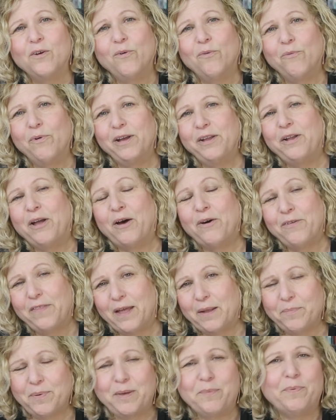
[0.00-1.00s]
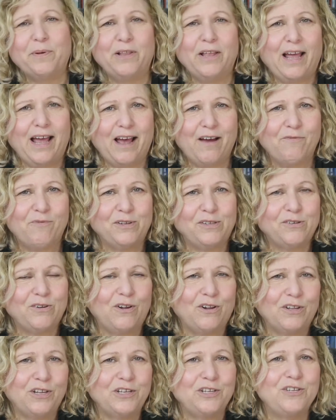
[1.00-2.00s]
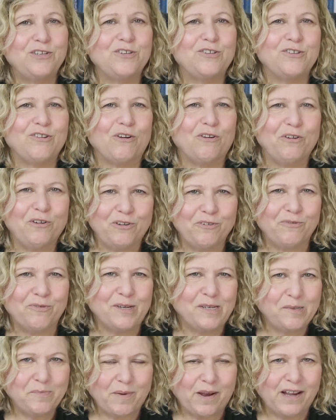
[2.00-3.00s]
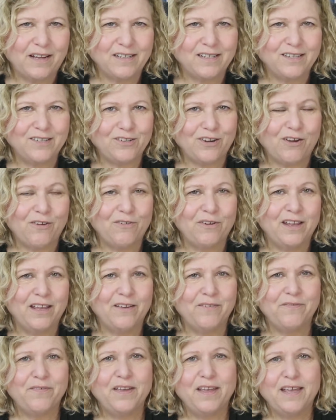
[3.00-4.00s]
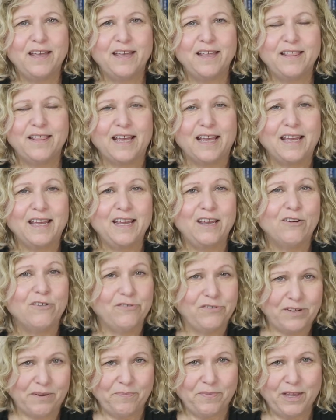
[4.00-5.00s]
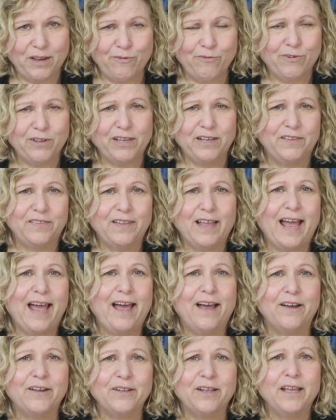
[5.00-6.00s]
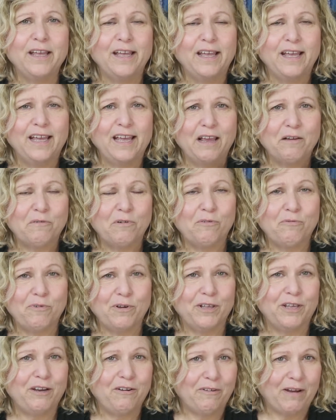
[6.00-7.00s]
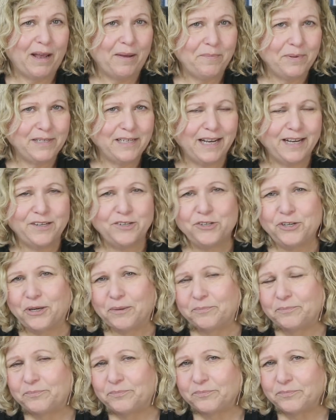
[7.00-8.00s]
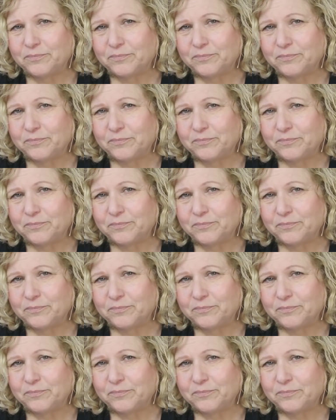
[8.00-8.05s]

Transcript: We know that people have what's called a startle response. So if they hear something really loud, it will really grab attention.